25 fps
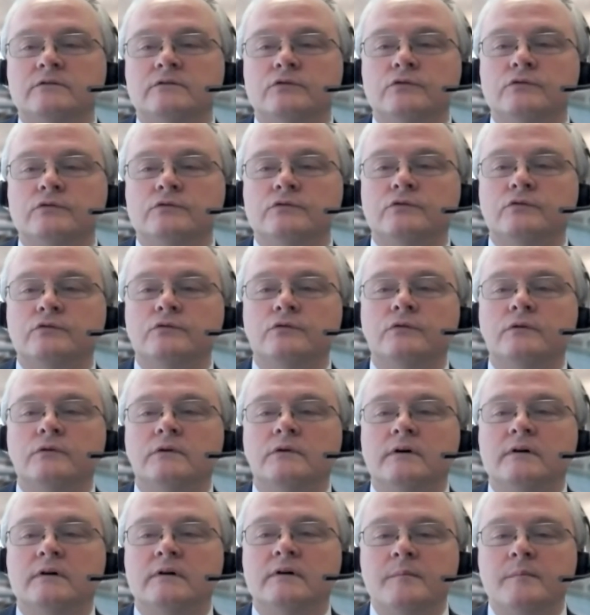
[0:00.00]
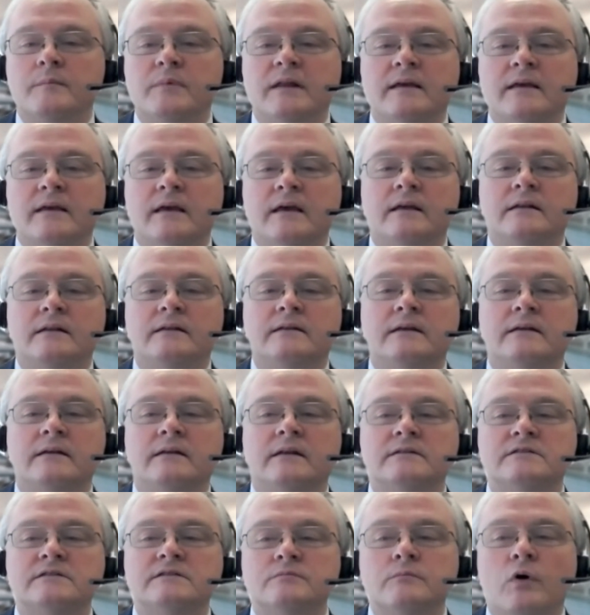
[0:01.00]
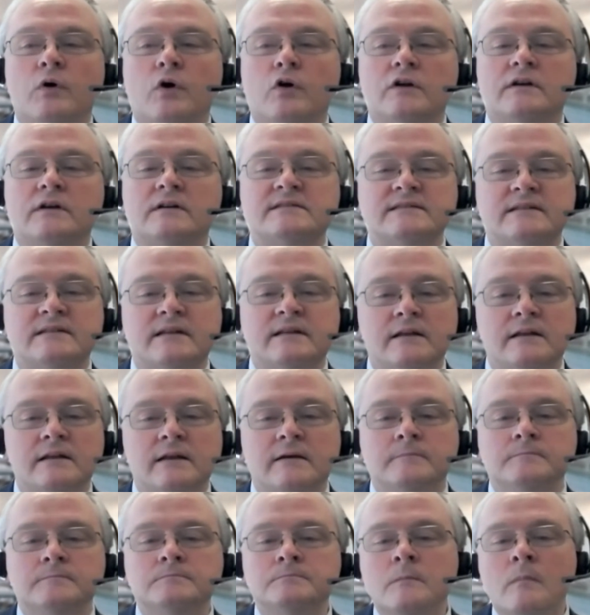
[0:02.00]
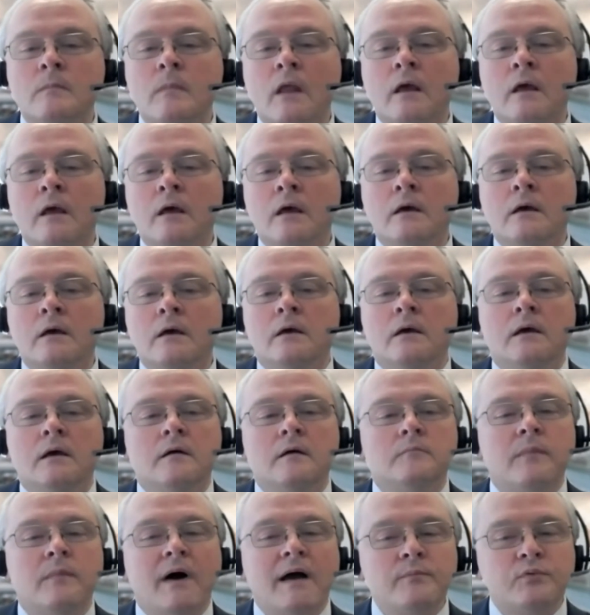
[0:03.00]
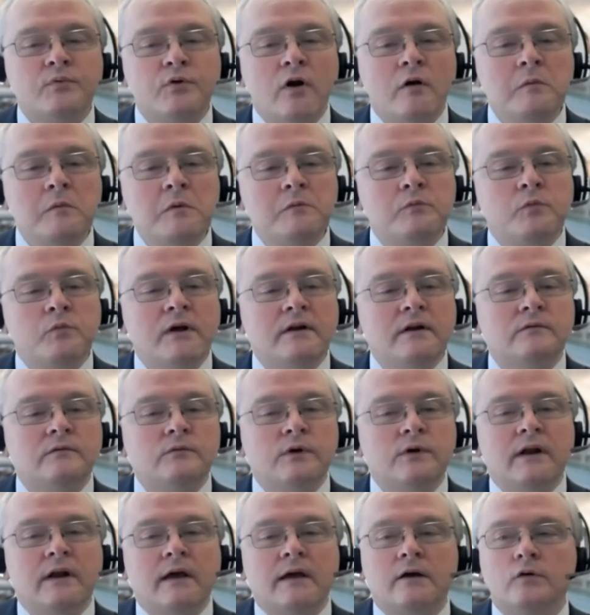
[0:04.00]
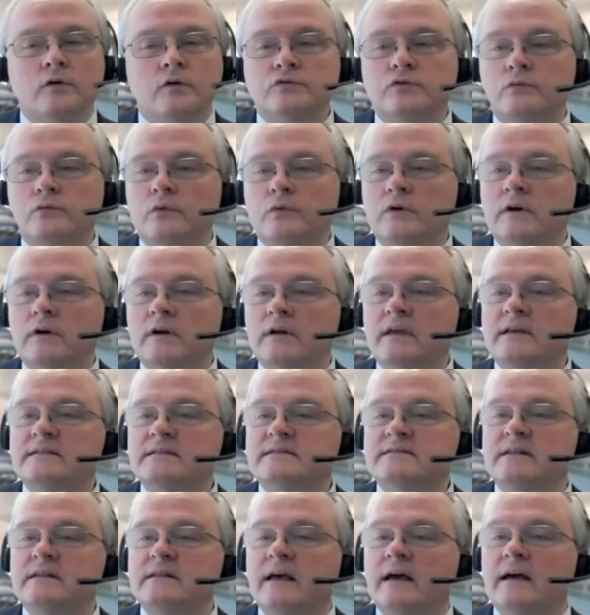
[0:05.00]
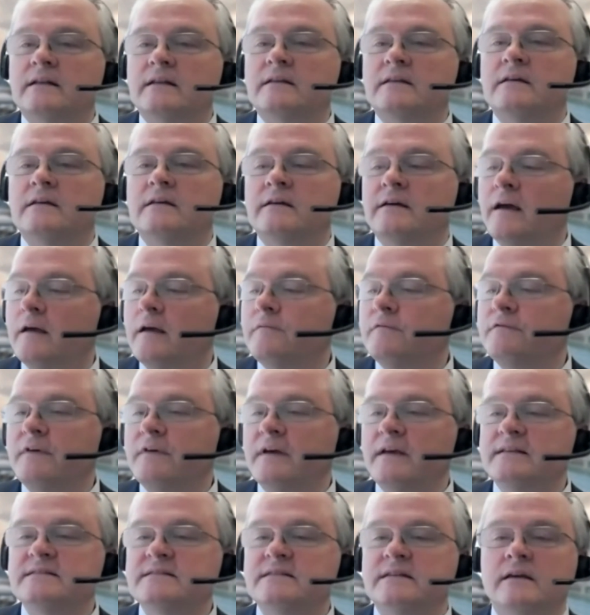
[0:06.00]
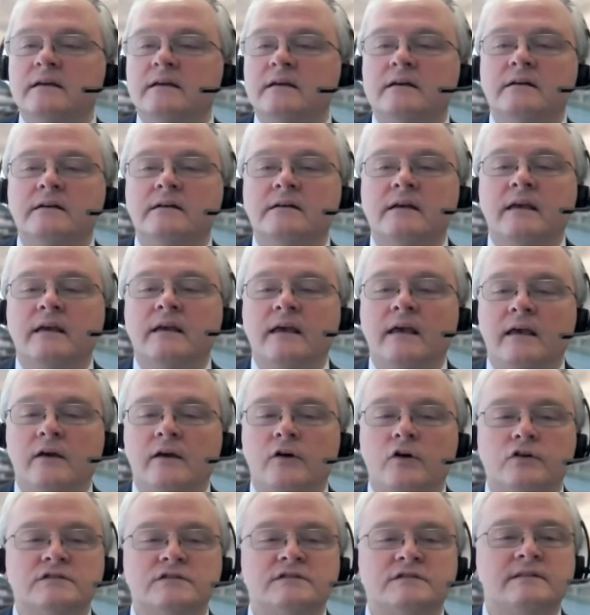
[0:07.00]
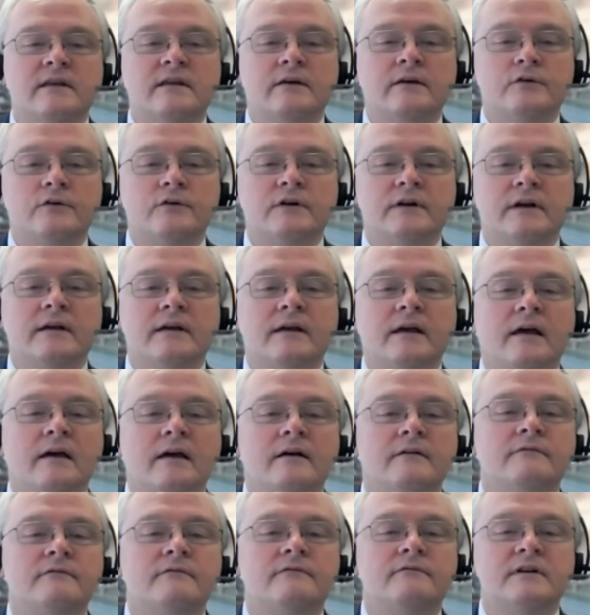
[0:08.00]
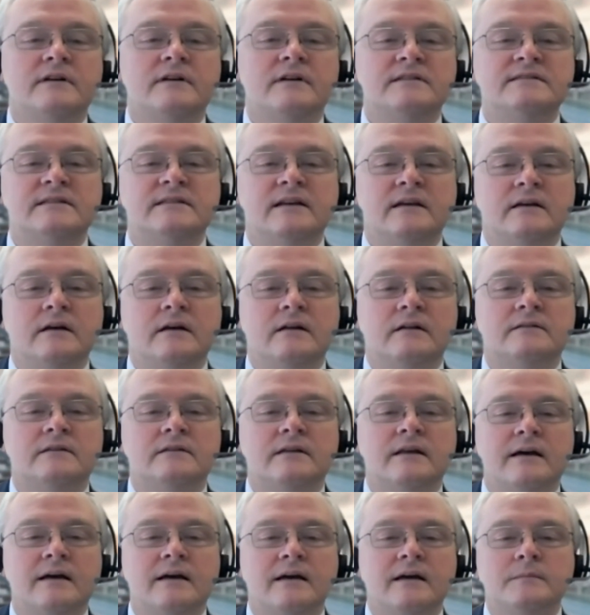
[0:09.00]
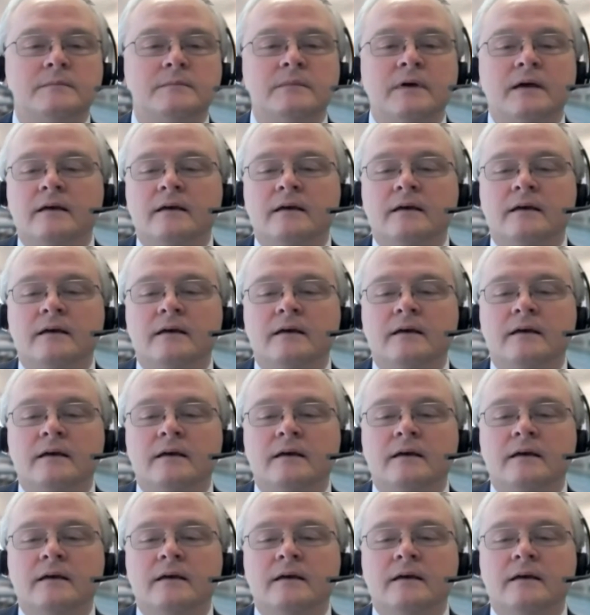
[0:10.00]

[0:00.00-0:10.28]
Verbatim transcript: to, to uh, replicate in a smaller study. My problem when, when I go to work is that I'm facing chaos theory every single time.